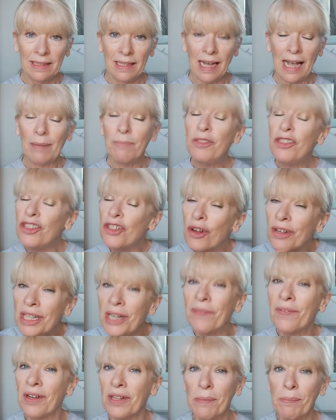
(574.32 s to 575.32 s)
I'm sure
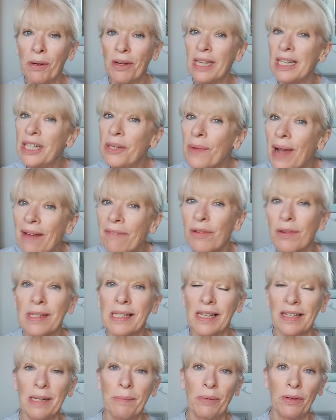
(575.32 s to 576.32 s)
you've got a book in you. Everyone's
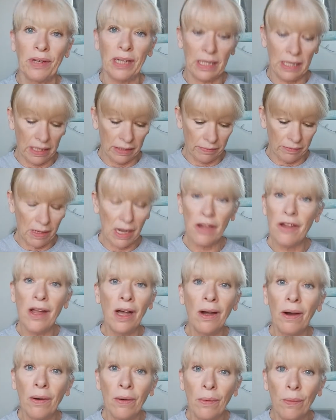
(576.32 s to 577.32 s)
got a book in you.
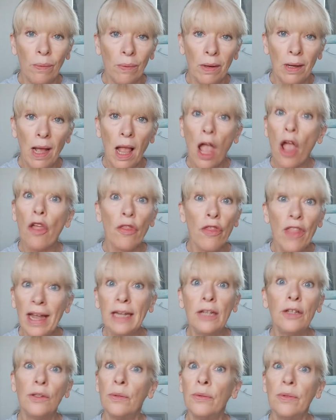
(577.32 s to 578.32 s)
No,
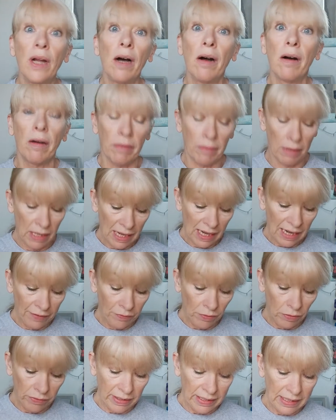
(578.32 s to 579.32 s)
they do not.
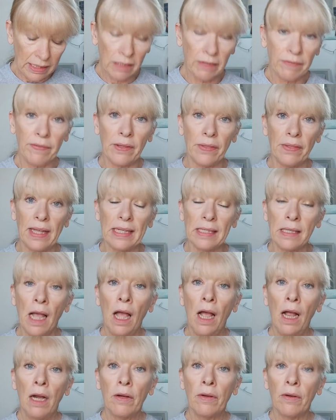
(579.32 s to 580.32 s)
I've already covered this.
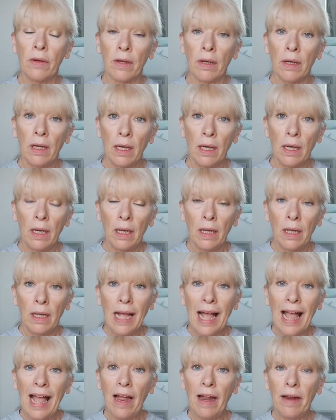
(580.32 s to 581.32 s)
Look,
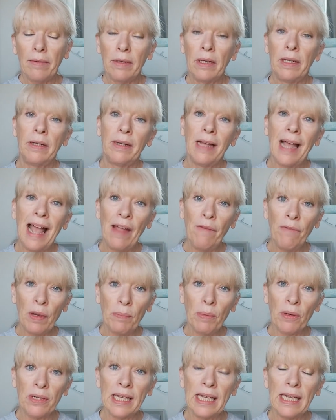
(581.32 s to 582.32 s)

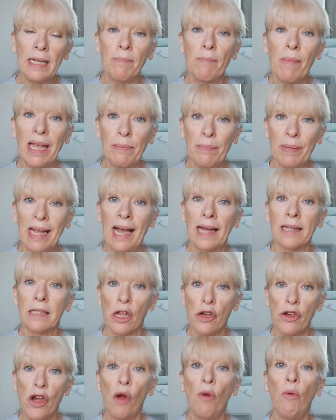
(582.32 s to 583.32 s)
everybody maybe has
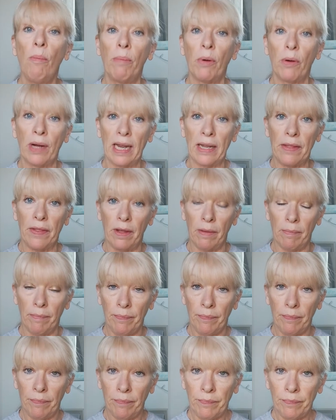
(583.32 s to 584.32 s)
a notebook in
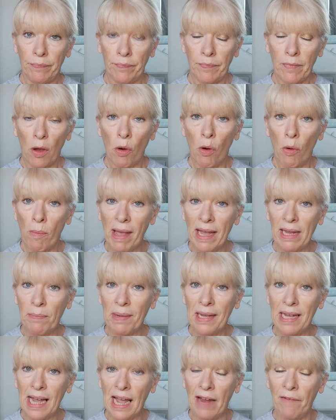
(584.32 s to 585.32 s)
them, or
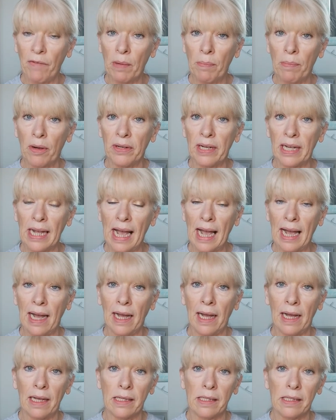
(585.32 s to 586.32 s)
maybe everybody
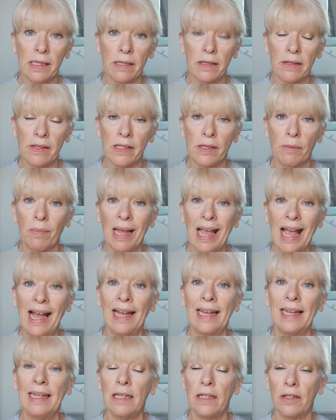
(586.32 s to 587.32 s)
has some
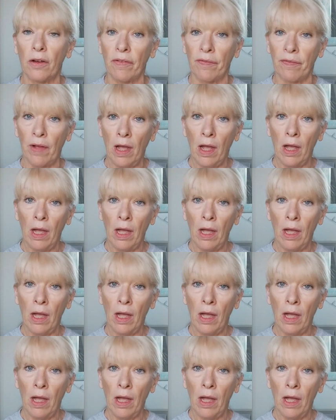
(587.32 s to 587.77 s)
kind of